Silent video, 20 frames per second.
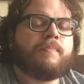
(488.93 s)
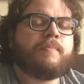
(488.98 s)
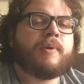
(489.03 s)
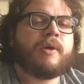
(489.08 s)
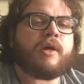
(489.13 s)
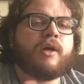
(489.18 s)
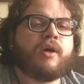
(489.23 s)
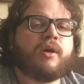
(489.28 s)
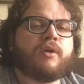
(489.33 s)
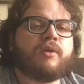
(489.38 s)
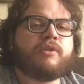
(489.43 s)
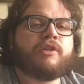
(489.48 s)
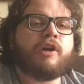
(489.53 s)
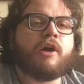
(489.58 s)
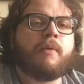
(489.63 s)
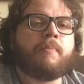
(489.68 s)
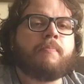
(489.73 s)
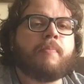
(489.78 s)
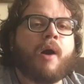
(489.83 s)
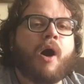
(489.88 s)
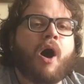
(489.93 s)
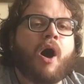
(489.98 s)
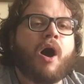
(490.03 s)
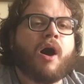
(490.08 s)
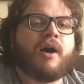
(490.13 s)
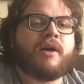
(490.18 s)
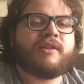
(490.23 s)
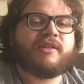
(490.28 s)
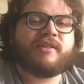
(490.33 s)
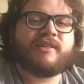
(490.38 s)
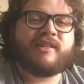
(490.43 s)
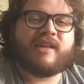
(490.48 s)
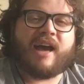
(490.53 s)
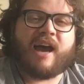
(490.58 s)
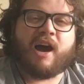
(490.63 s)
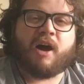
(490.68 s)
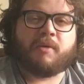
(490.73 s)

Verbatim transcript: build a bond to